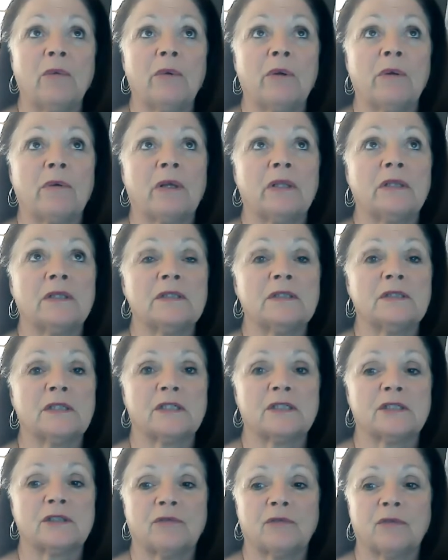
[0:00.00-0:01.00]
We were on the
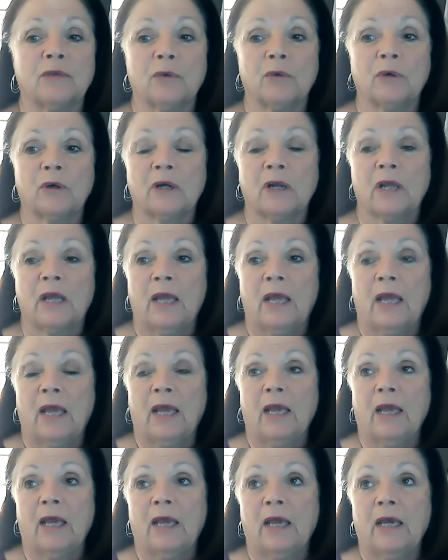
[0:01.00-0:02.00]
sixth floor,
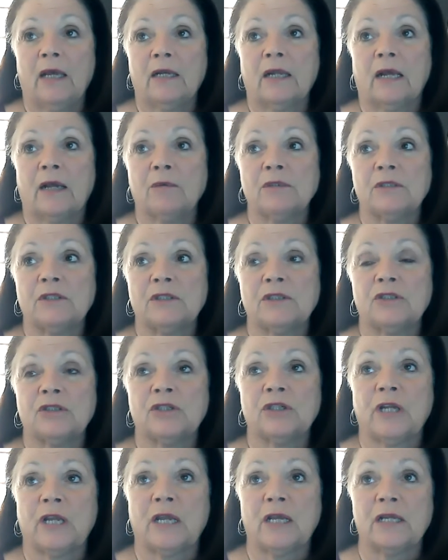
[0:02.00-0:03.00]
and I was
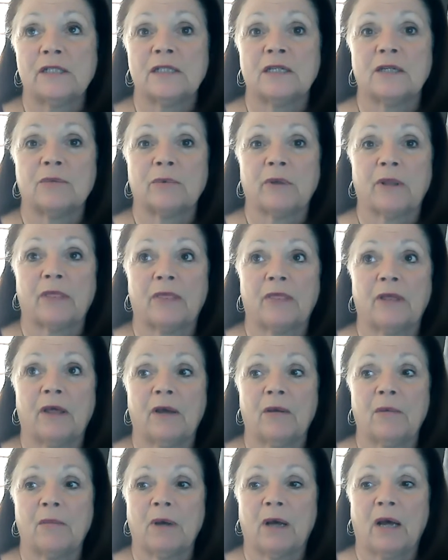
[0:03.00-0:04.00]
enchanted with
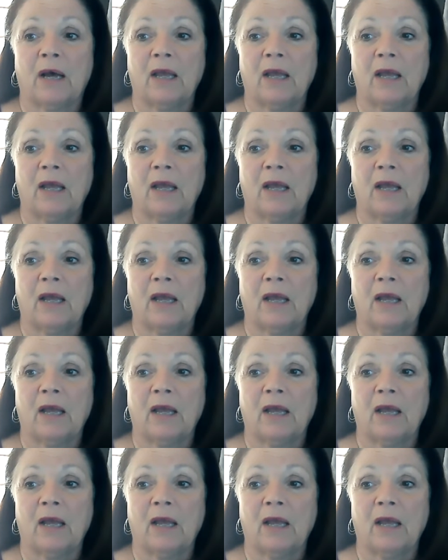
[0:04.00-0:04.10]
them.